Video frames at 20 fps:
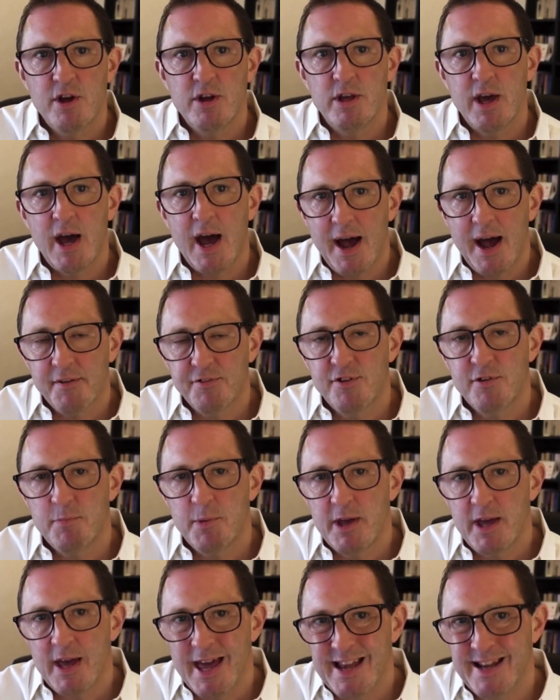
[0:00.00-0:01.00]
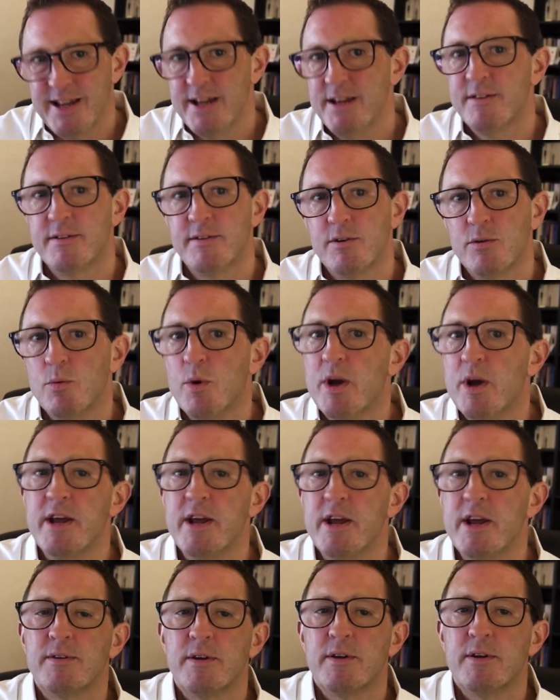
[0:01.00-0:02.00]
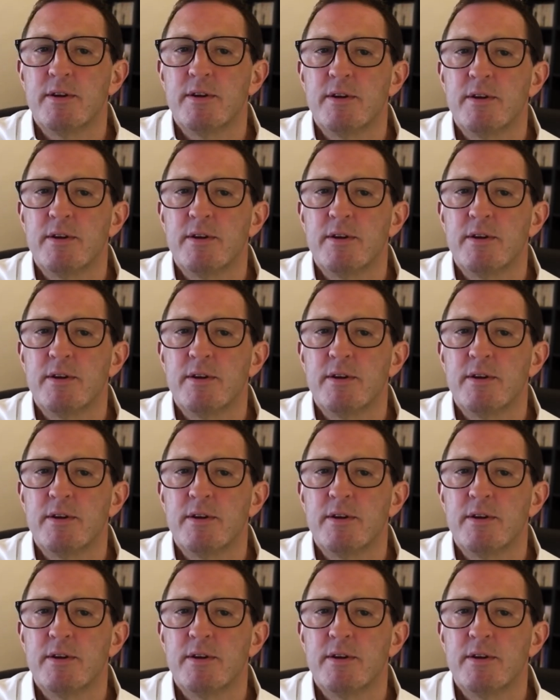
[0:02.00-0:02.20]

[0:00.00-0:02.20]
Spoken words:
you have to be in it to win it.